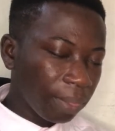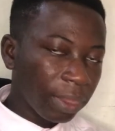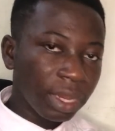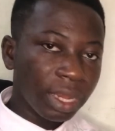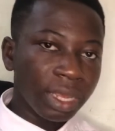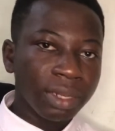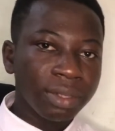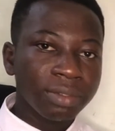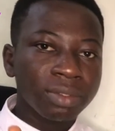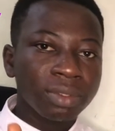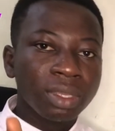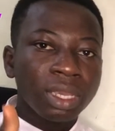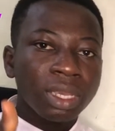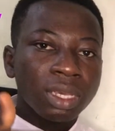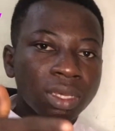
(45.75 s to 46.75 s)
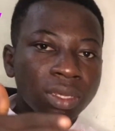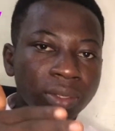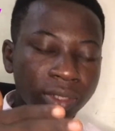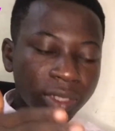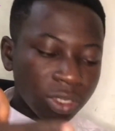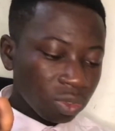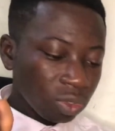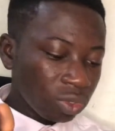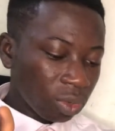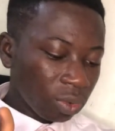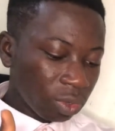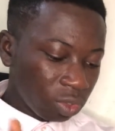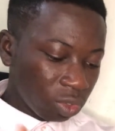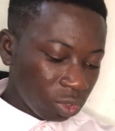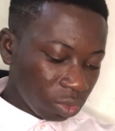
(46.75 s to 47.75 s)
and then this is what you're
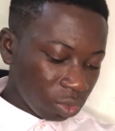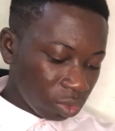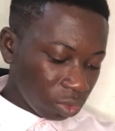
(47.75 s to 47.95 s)
going to do.